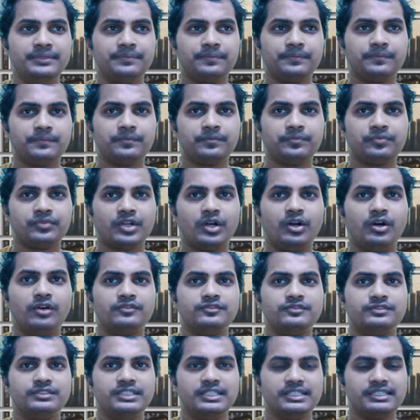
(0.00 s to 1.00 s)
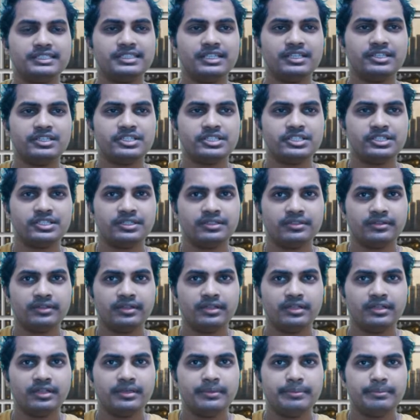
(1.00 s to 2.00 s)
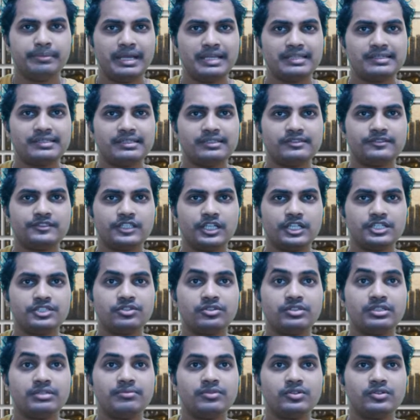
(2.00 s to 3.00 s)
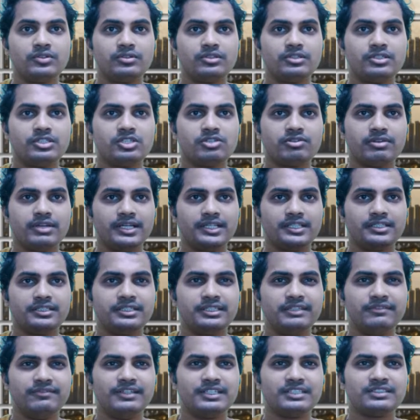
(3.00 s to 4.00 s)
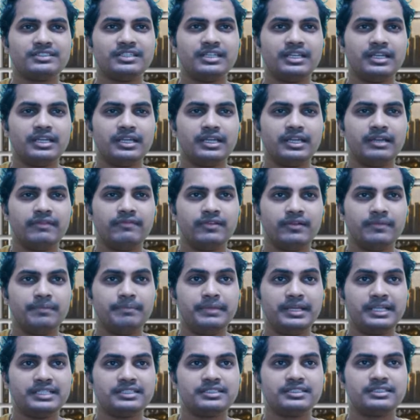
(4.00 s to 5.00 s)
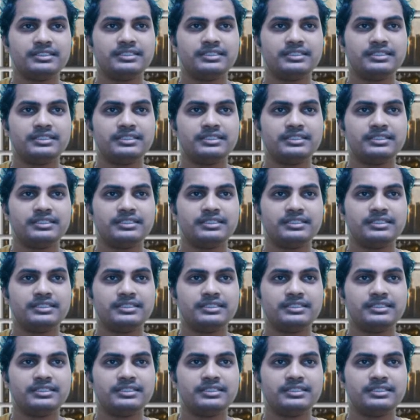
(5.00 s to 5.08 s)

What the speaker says: that many of the such patients also demonstrate defects